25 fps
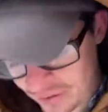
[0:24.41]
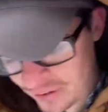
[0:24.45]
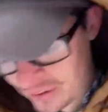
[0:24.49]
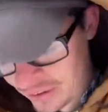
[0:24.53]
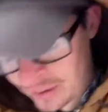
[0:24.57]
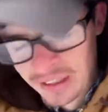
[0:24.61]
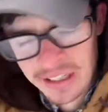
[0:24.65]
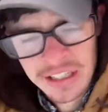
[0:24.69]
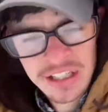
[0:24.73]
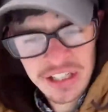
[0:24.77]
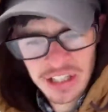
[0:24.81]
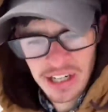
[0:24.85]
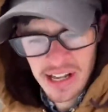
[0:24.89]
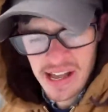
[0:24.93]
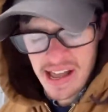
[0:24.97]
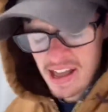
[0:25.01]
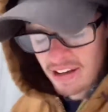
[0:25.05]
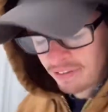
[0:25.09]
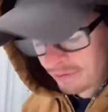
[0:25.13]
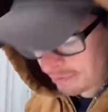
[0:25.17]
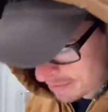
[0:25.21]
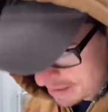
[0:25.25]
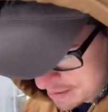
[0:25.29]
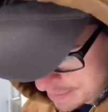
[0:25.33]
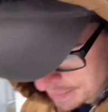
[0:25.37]
Inch and a half,
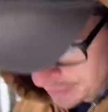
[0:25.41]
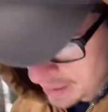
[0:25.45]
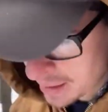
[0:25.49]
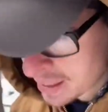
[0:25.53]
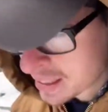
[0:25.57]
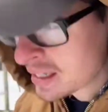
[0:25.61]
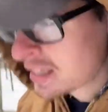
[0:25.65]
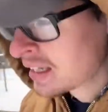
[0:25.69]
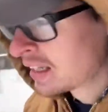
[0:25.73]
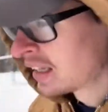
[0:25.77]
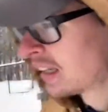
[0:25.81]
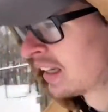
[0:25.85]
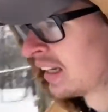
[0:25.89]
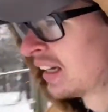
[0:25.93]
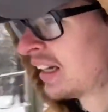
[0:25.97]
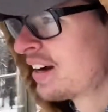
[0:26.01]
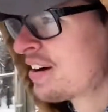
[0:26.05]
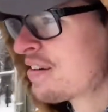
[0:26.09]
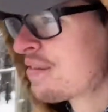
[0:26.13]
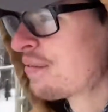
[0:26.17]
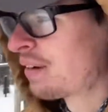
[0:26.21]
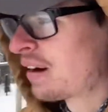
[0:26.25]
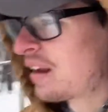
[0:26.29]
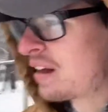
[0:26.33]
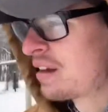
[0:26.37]
maybe. I'm
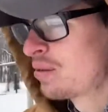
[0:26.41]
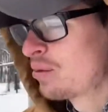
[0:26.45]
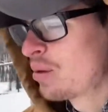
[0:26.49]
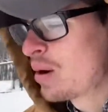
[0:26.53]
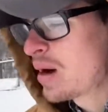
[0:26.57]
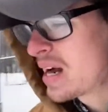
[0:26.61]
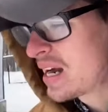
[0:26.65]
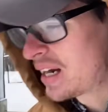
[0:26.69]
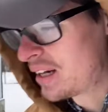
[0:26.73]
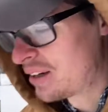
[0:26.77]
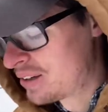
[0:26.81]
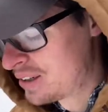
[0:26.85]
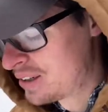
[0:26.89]
like, wow.